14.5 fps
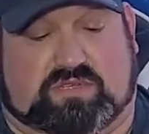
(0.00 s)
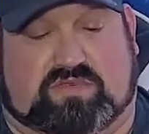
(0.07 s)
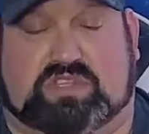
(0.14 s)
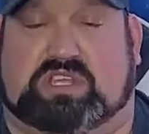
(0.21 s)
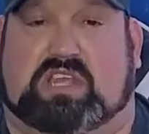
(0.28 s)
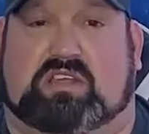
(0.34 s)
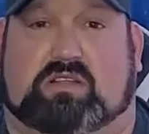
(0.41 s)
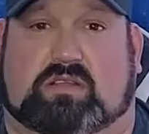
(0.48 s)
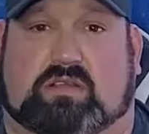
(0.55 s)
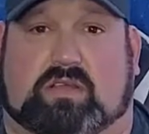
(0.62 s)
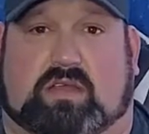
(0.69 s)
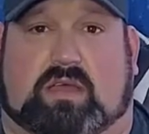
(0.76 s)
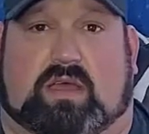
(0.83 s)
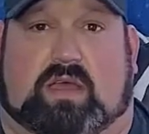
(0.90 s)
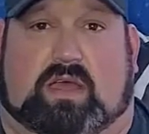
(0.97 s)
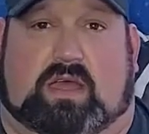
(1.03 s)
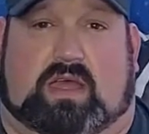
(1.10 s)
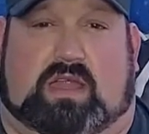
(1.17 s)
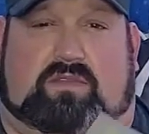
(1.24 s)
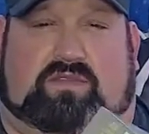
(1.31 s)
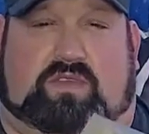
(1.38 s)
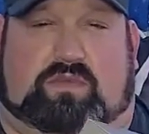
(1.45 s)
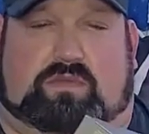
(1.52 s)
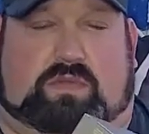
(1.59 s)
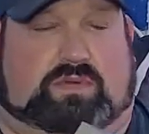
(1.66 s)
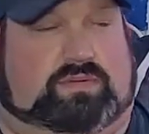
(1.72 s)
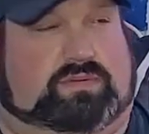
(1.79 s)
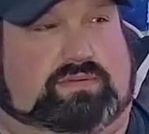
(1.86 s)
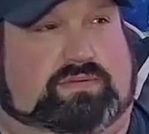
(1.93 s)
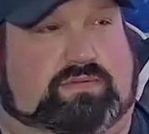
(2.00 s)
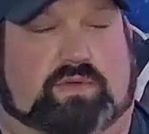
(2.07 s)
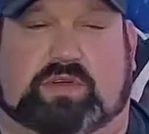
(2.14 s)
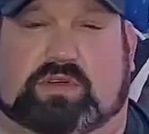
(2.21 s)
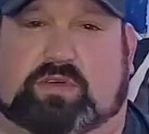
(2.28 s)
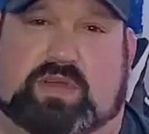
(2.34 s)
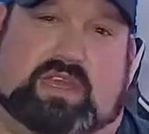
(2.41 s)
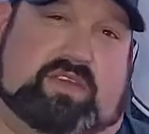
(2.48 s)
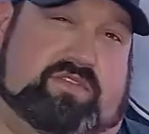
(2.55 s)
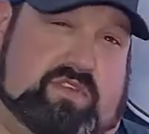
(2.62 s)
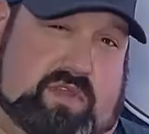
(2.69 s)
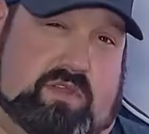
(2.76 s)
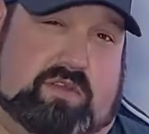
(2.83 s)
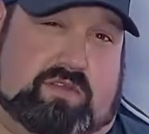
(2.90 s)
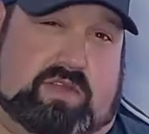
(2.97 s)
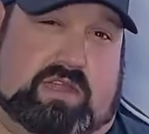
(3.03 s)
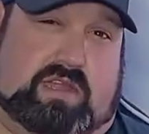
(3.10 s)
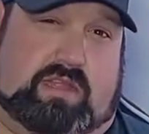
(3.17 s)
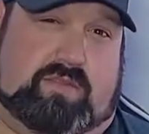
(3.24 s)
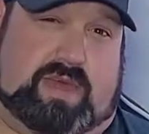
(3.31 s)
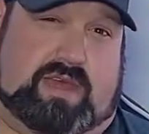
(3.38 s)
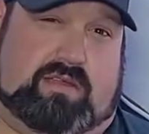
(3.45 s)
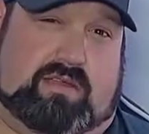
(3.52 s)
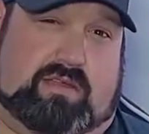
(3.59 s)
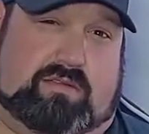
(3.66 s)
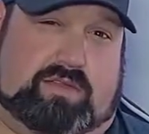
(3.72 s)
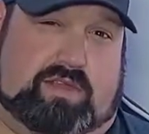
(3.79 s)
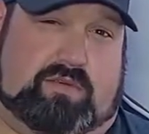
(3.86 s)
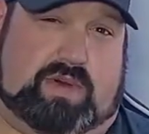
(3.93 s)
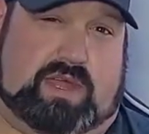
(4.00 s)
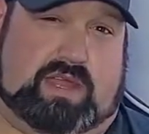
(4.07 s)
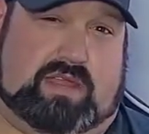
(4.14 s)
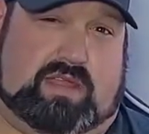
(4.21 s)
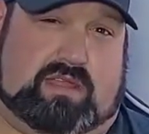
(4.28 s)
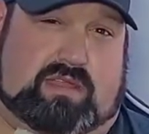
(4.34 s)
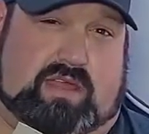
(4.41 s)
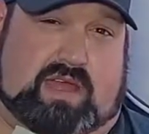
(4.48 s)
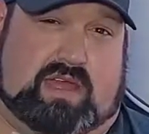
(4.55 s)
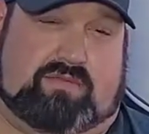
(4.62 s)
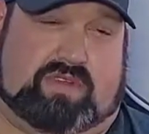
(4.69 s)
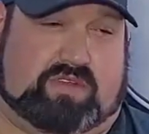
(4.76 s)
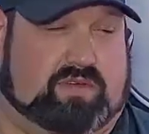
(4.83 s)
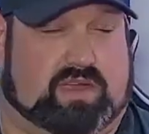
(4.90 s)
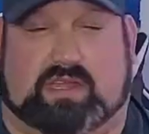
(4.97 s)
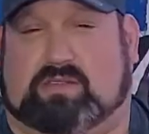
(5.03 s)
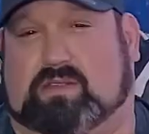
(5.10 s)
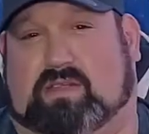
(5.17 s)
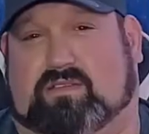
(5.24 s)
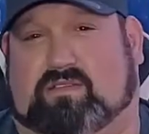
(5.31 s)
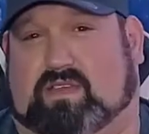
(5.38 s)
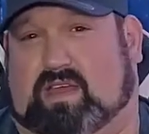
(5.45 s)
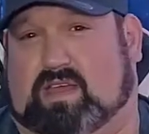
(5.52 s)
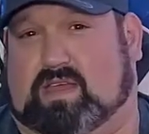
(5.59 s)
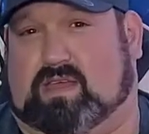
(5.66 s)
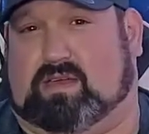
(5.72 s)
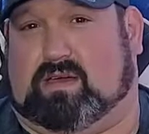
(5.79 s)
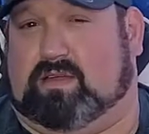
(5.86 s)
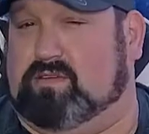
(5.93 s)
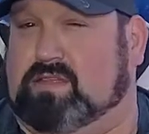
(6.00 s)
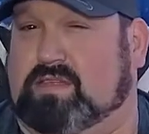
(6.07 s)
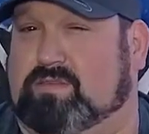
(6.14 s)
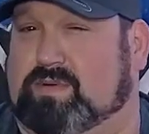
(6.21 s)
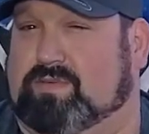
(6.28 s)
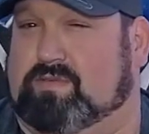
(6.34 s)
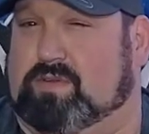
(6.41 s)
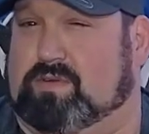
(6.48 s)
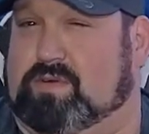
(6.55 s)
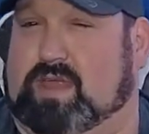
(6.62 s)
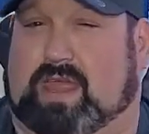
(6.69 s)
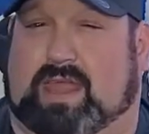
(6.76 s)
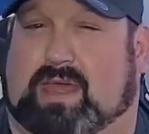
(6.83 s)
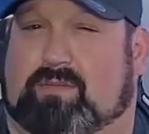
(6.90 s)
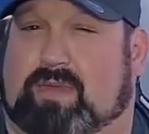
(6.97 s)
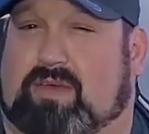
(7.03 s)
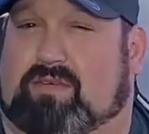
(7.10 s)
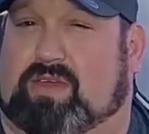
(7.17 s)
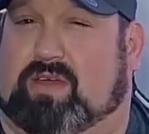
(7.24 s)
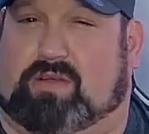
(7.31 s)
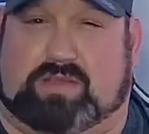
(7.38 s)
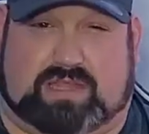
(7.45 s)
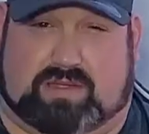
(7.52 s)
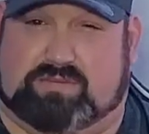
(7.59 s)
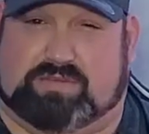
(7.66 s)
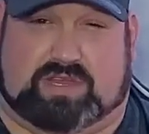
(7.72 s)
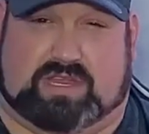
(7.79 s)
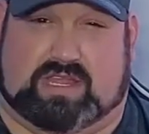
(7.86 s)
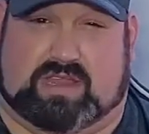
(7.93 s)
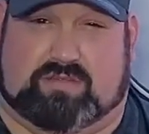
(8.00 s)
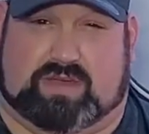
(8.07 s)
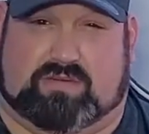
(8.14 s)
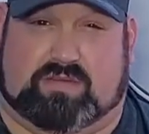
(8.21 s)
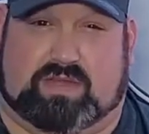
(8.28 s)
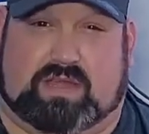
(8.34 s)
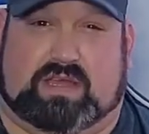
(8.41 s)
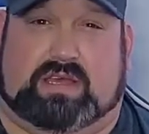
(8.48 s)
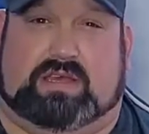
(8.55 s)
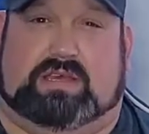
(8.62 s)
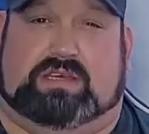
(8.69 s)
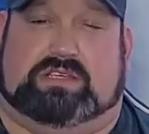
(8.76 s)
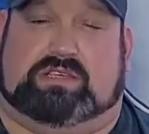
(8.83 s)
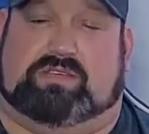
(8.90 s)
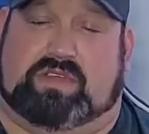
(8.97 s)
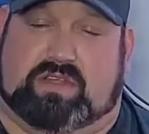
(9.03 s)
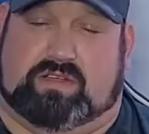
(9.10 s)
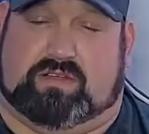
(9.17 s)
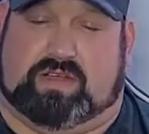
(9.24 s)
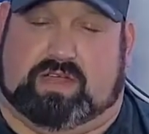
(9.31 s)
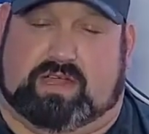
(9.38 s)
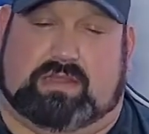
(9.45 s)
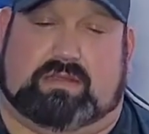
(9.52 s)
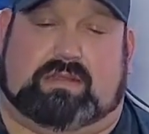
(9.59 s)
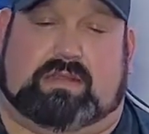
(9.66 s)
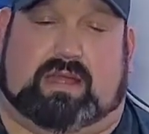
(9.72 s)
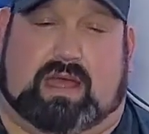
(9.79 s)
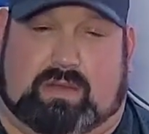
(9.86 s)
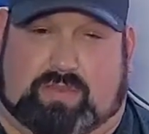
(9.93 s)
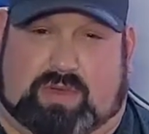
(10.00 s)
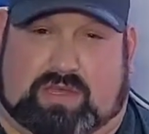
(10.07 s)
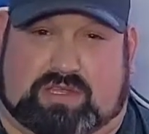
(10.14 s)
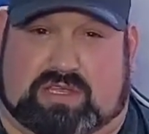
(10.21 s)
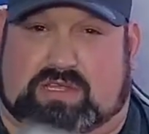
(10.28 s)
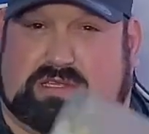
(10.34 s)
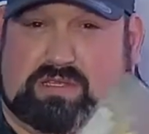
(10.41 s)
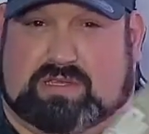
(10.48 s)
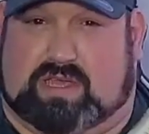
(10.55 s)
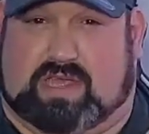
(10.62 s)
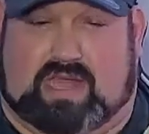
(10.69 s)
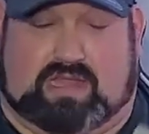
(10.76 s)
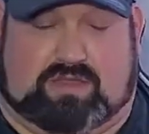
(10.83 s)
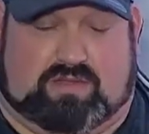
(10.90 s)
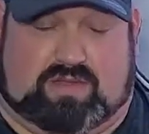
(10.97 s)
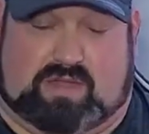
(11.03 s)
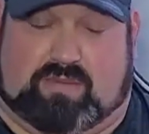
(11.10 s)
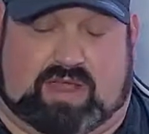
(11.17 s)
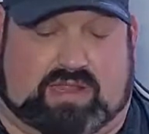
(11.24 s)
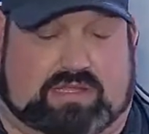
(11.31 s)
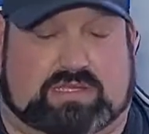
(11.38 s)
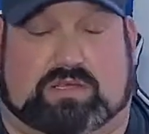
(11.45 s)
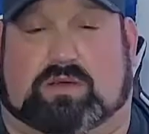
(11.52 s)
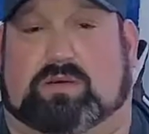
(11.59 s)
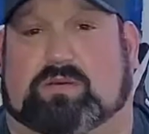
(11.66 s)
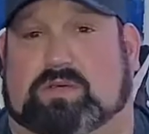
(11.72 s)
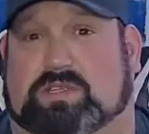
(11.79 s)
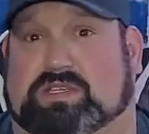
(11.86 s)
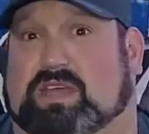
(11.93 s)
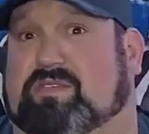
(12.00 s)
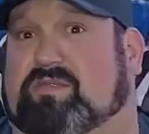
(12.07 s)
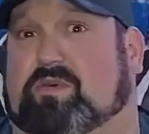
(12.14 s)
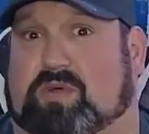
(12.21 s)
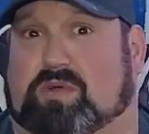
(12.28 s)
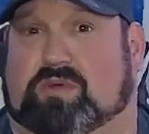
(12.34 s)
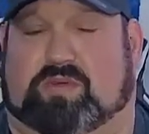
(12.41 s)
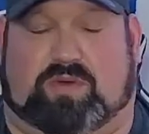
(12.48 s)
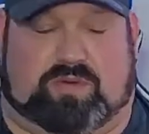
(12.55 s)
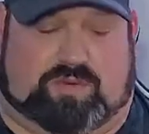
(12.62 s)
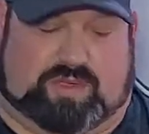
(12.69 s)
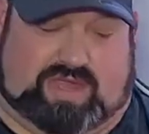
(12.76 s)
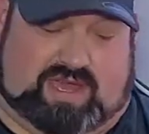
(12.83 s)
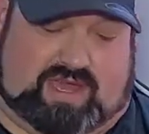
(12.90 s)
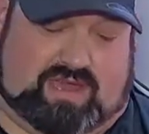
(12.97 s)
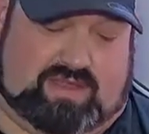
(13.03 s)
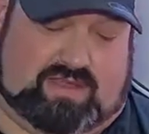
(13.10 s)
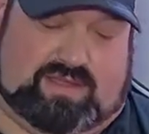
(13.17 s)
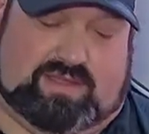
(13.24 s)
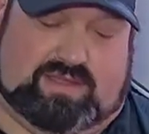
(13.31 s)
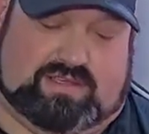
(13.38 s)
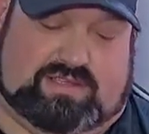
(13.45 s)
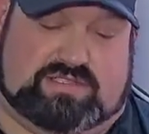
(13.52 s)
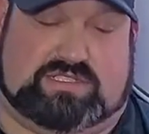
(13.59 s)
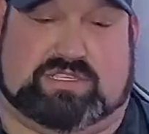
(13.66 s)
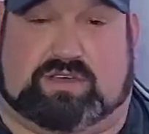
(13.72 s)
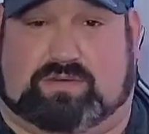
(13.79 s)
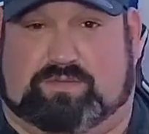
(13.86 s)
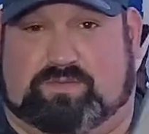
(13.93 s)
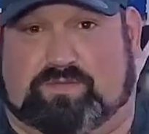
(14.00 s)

of the channel, real quick, if you hear a cricket in the background, don't mind it. I have a cricket that's like underneath my floor and I'm having a hard time trying to get him out. So if you hear a cricket, I apologize. I can't do anything about it. So we just got to work with what we got. So,